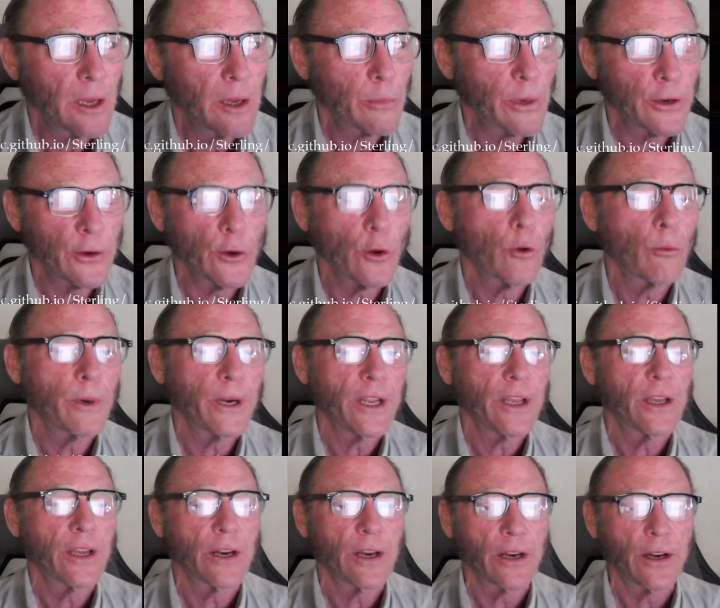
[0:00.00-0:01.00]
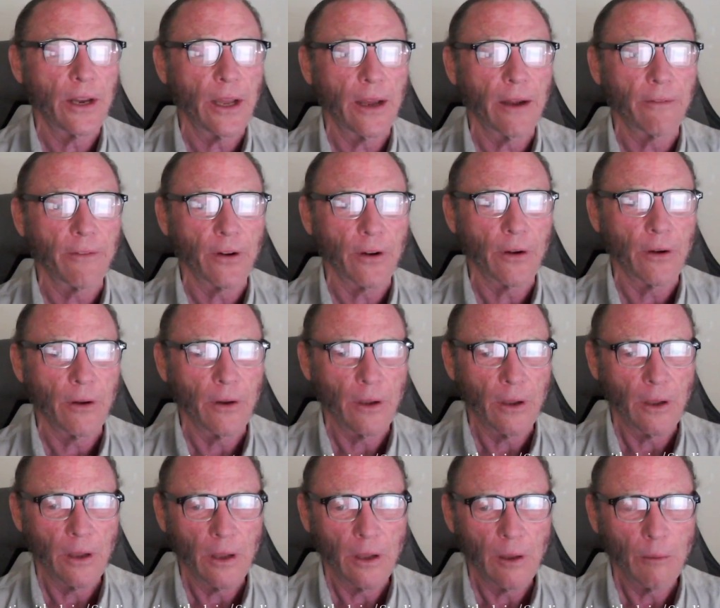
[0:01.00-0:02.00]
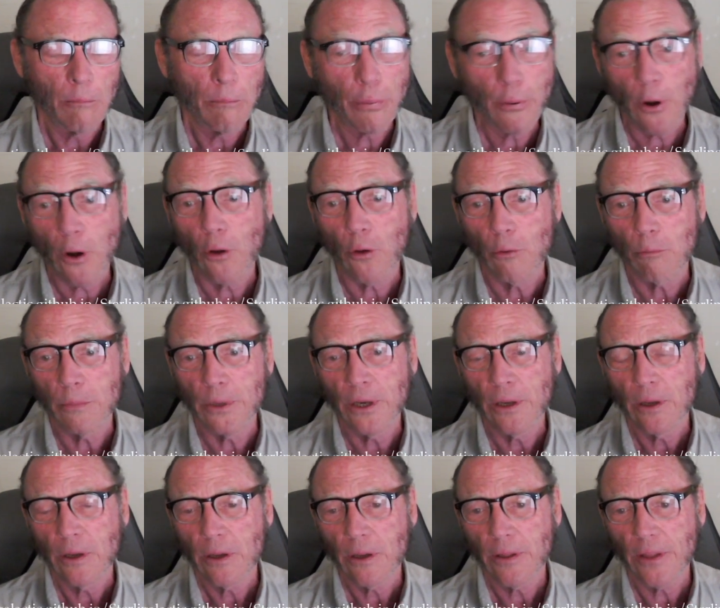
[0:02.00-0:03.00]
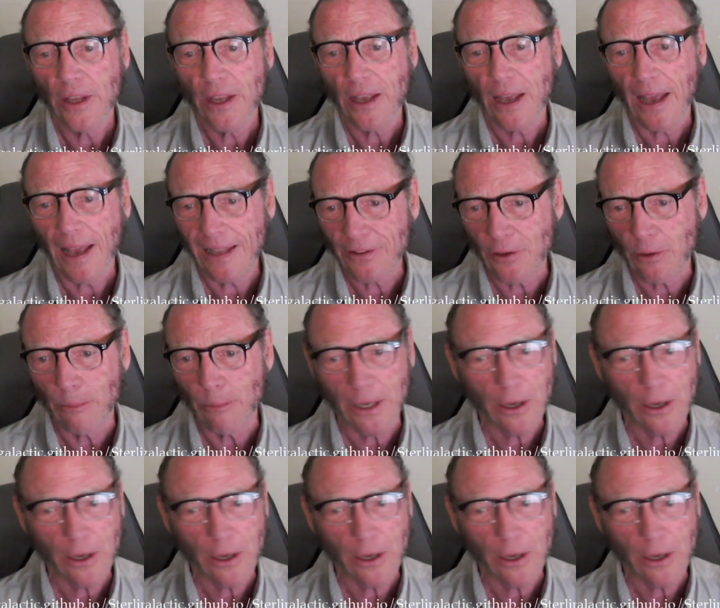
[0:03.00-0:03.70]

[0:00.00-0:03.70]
but nobody had ever probed the atom.